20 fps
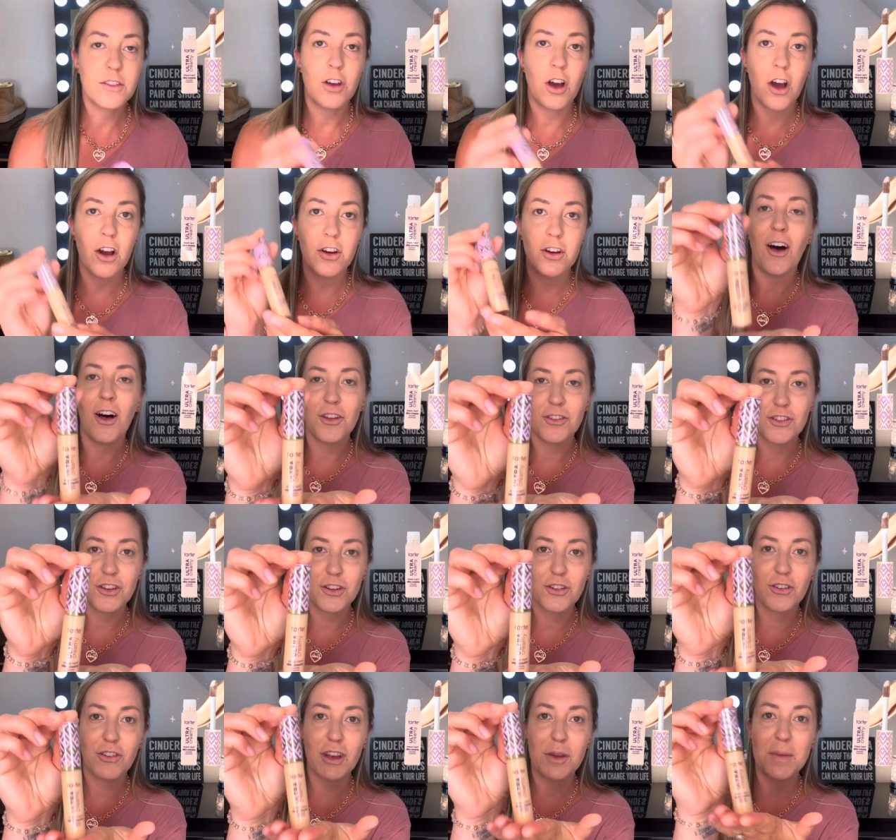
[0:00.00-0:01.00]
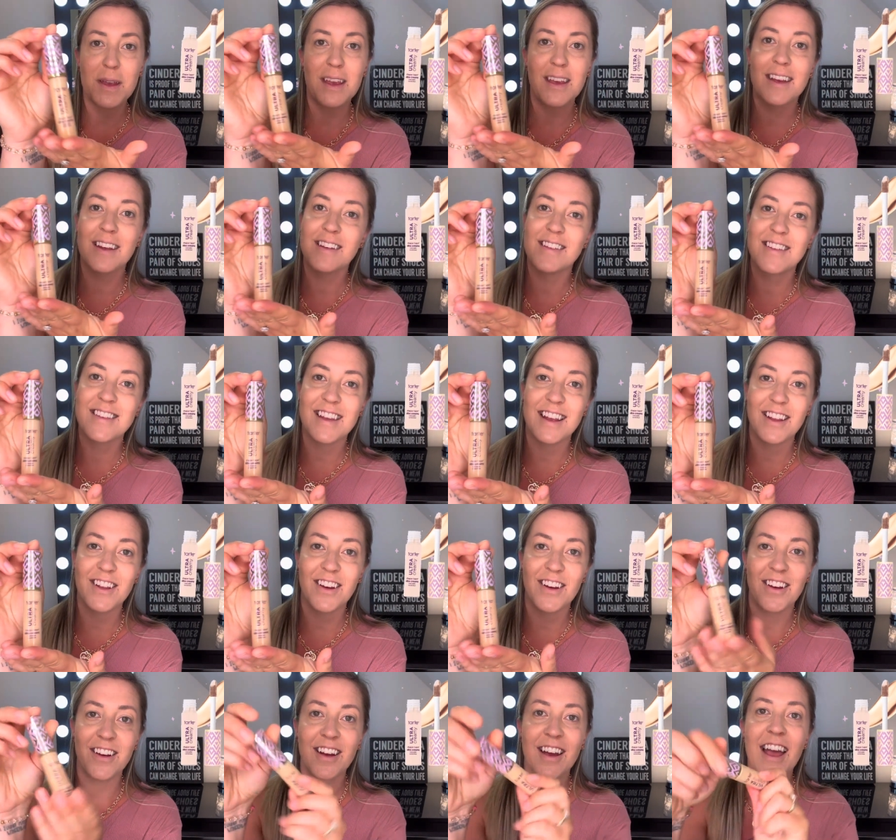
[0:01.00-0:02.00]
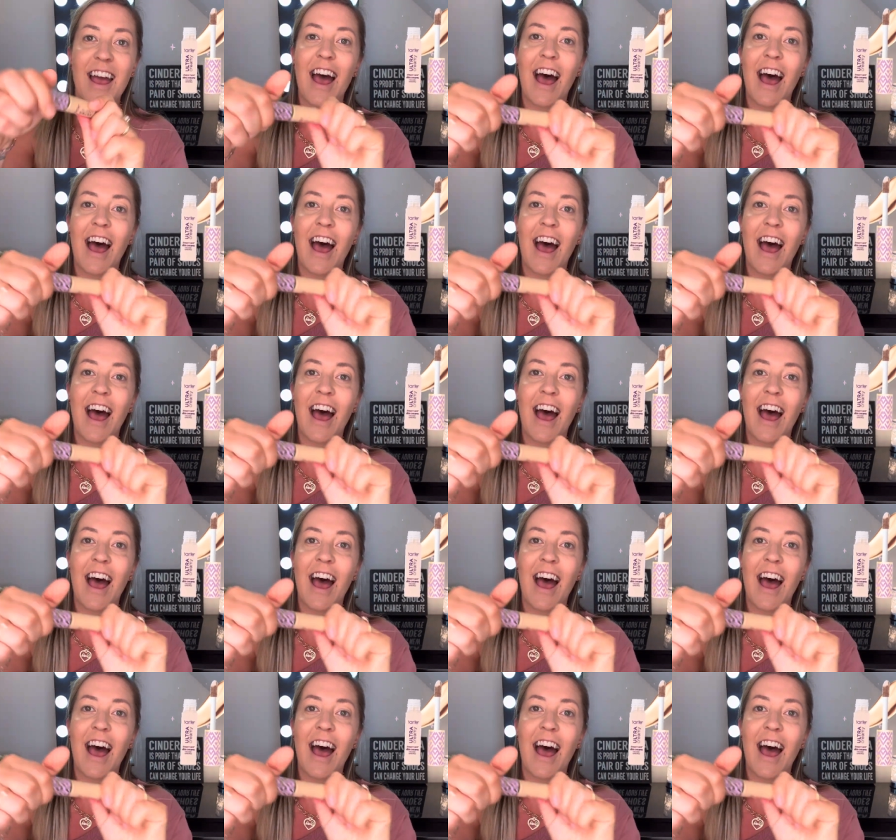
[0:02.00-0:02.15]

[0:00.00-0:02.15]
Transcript: Tarte Ultra Creamy Concealer.